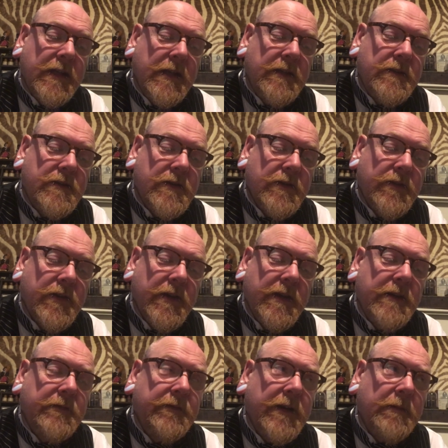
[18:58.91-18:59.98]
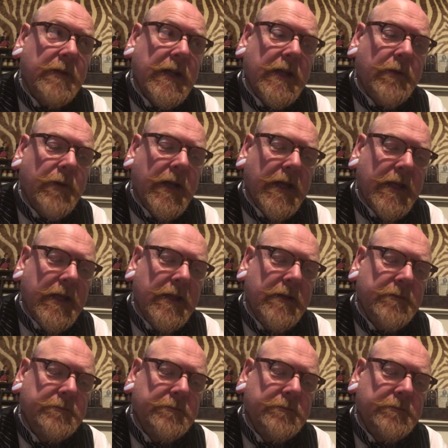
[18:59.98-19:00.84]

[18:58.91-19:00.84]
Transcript: into the family way,